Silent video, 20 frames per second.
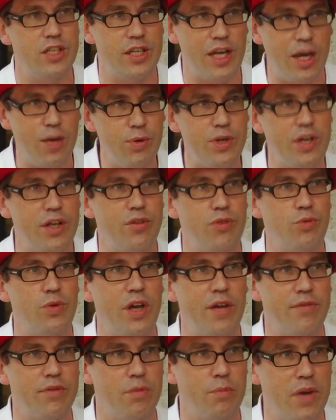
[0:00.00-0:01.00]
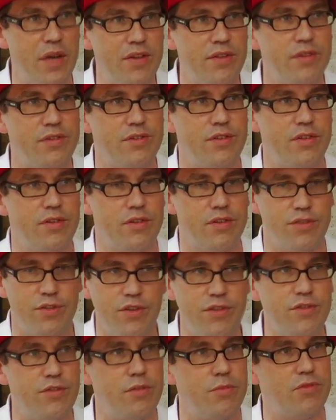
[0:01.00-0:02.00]
is that nowadays we have the methods and the
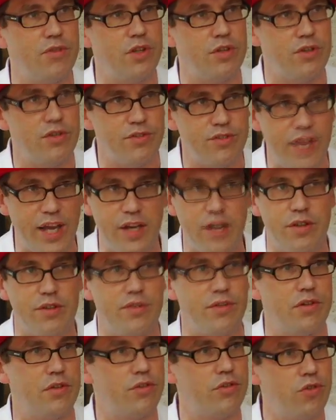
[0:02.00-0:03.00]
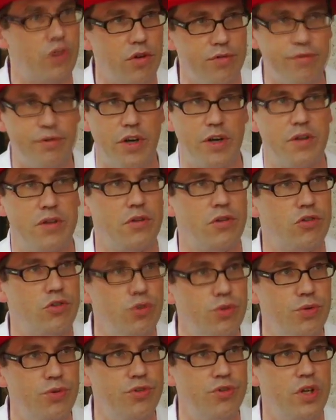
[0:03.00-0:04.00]
systems and the standards and the software and the
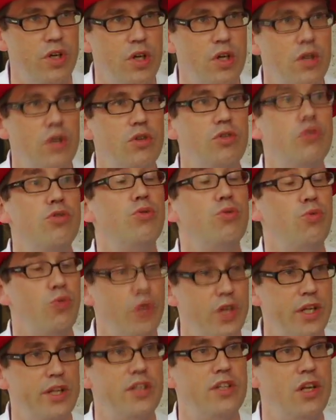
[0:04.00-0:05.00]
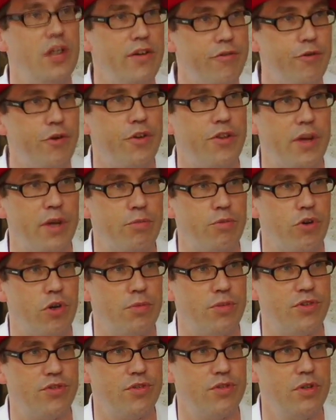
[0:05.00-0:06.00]
tools to really deliver on that
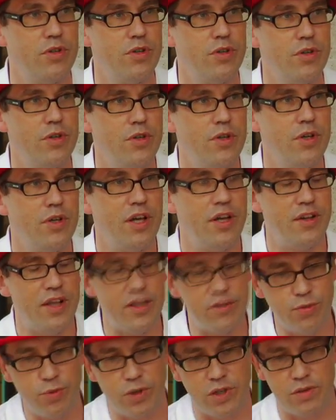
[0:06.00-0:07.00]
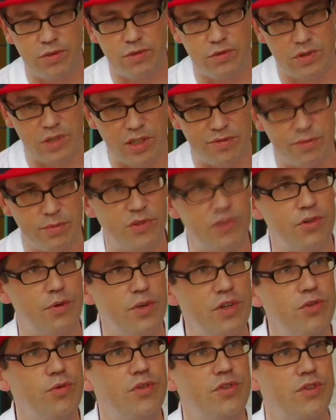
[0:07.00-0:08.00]
promise. And that's what governments
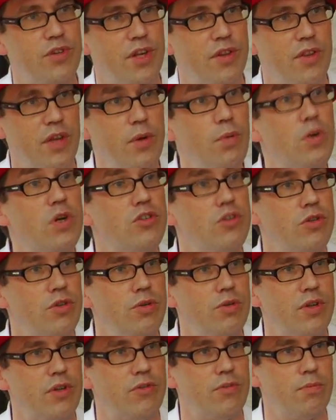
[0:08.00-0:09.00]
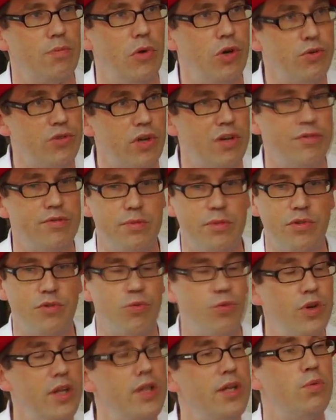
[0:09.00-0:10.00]
are interested in. They want to do this. Most
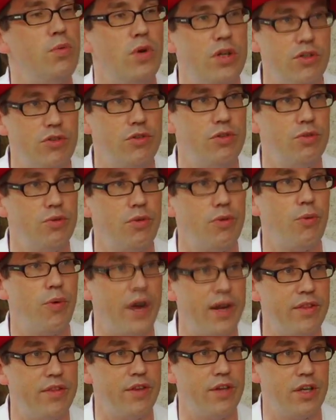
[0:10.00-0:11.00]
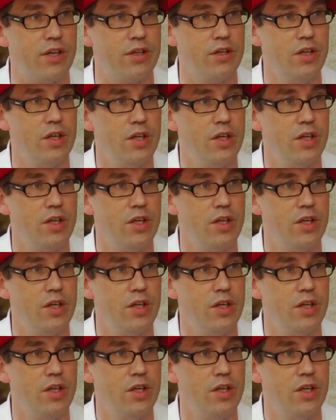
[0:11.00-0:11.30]
governments really want to do the right thing.